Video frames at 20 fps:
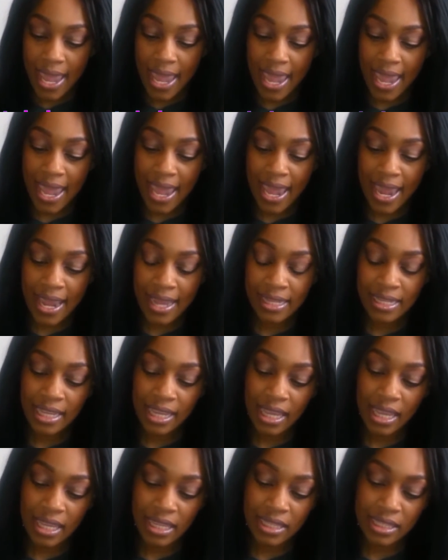and
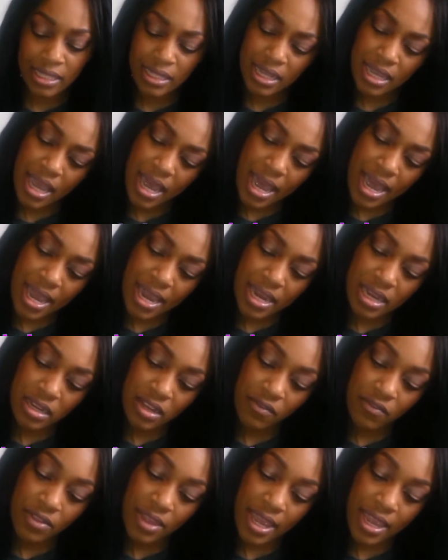it's kind
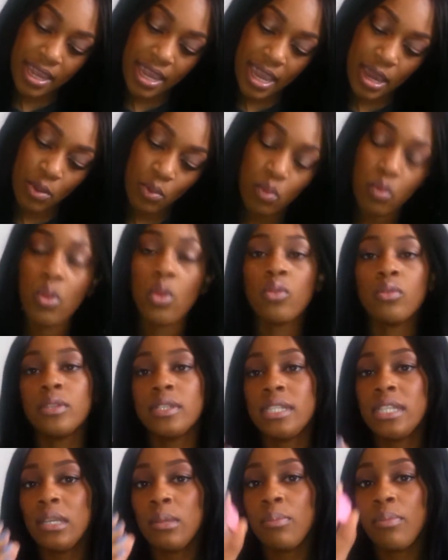of like a
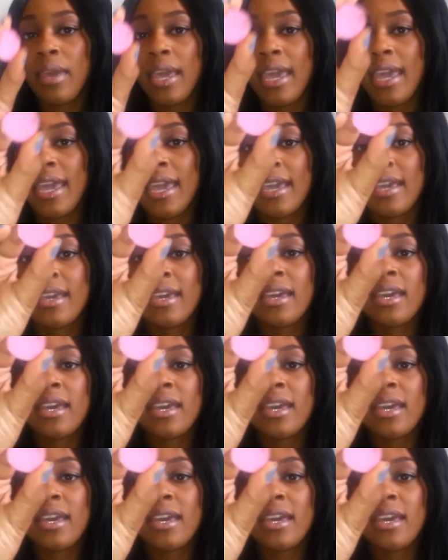rosy pink.